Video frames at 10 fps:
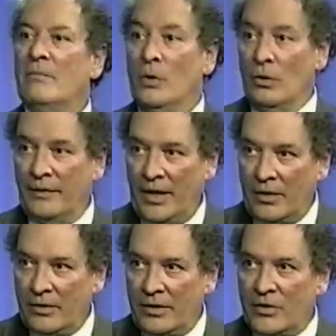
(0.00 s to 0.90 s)

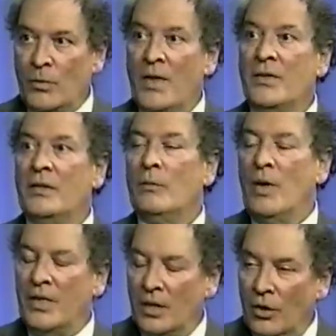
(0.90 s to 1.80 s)
motivator is whether,
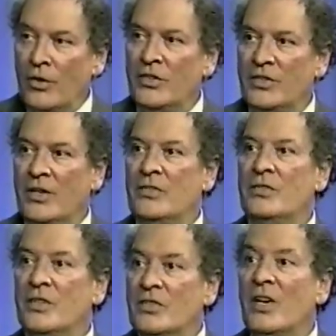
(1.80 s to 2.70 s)
whether the learner
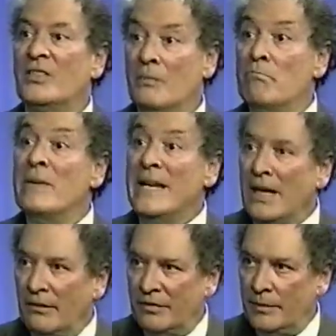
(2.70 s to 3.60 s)
says, this has some
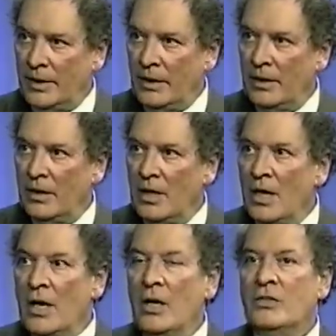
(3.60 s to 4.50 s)
meaning for me.
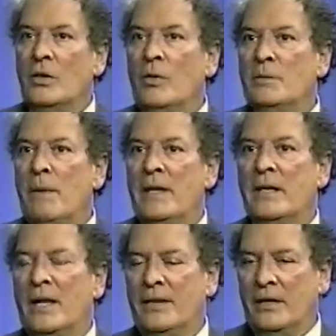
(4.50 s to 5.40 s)
See, we spend,
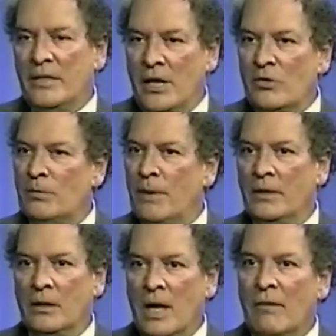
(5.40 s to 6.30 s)
I think teachers
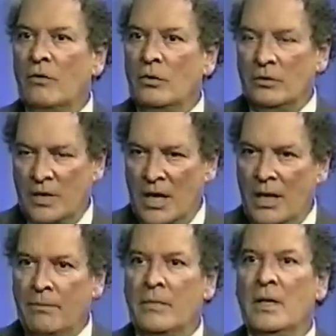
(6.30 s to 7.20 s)
spend a lot of
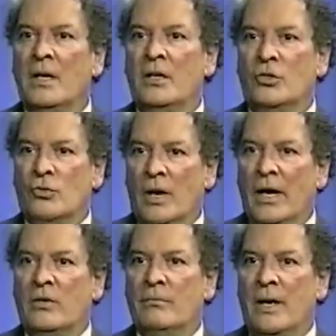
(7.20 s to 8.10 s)
time
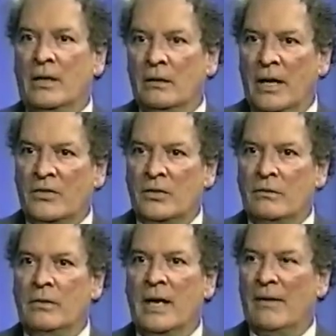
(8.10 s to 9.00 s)
trying to make a
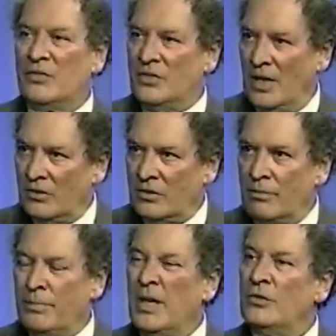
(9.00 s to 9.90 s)
lesson have sense,
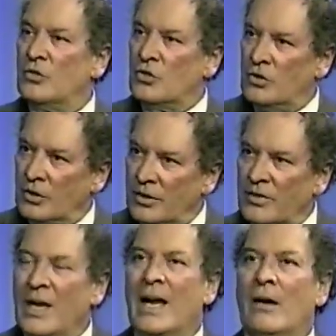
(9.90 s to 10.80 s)
be understood.
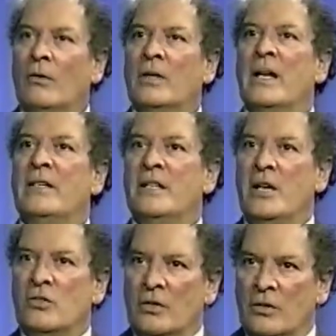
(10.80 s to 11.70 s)
So how can I
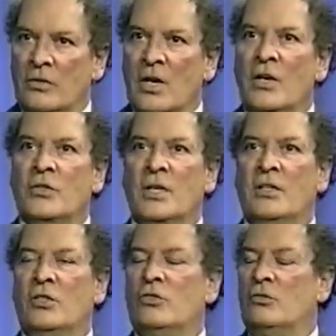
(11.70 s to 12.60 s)
teach this so
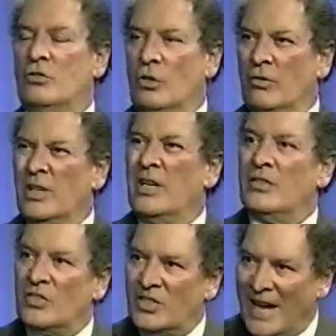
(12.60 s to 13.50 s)
that children can
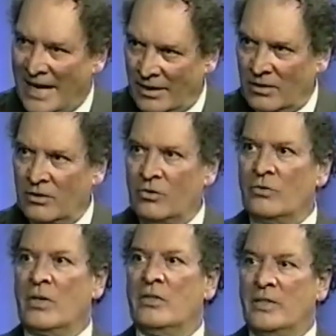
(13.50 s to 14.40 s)
understand it and
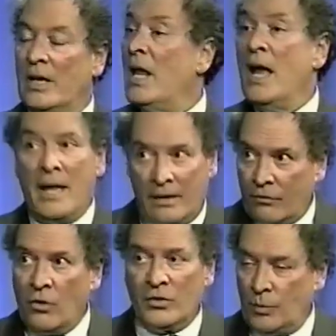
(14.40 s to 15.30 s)
students can understand? And of
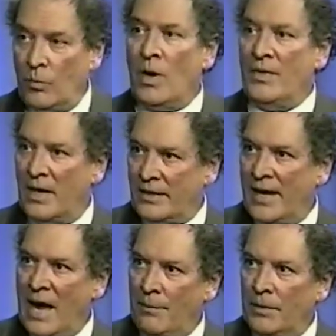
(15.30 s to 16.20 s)
course, we want that to
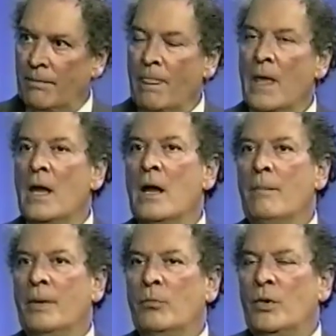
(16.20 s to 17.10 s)
happen.
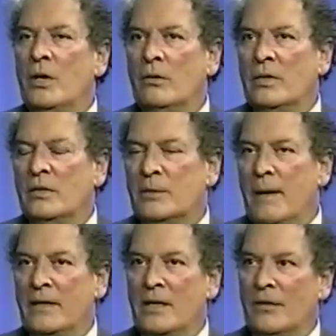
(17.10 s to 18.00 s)
But we don't
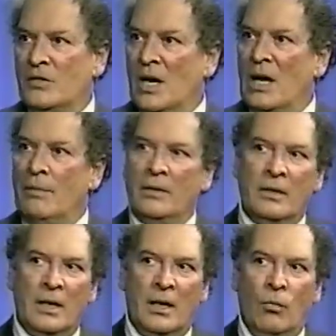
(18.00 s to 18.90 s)
spend enough time on
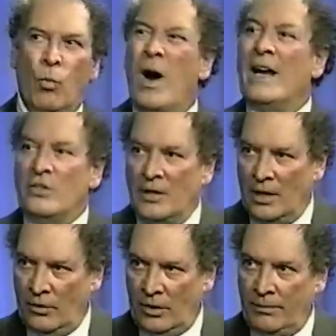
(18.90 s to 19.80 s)
uh, why should
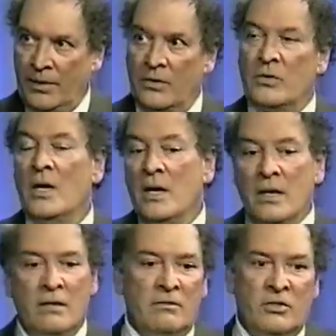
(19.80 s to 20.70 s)
they learn it? Because
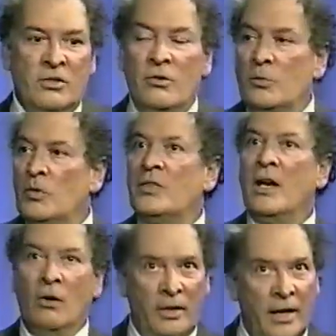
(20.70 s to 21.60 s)
mm. students will
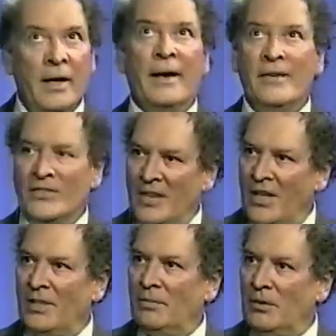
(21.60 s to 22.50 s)
say, okay, I
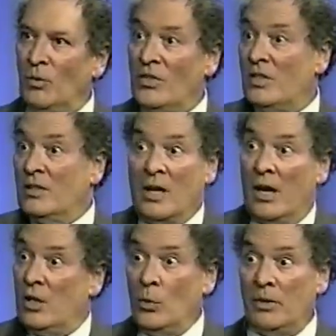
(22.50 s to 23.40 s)
understand it, but what's it got
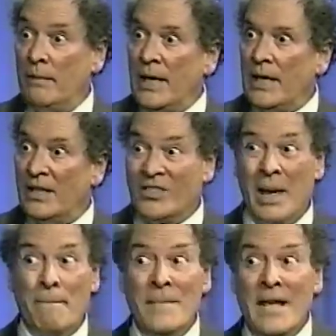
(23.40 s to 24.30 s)
to do with me? There's
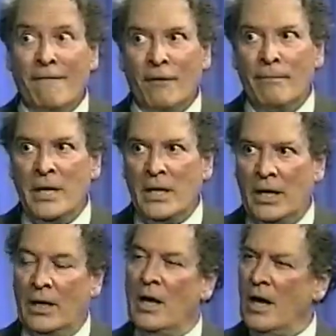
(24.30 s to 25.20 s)
that mm. me for
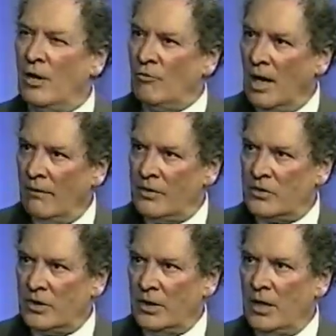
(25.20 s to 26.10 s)
meaning and
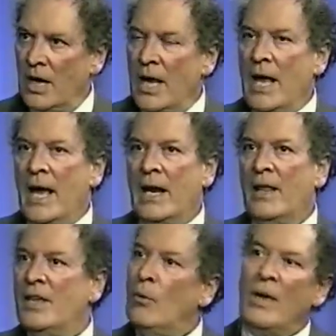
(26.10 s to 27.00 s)
relevancy. And
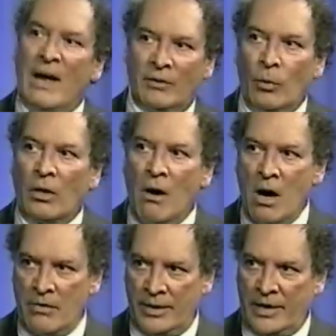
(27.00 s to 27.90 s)
I think we have to work
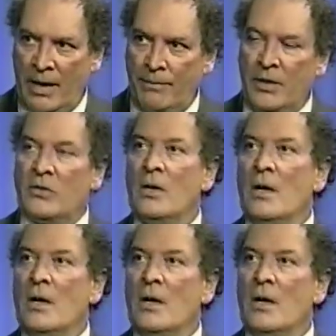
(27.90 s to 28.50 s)
harder at that, because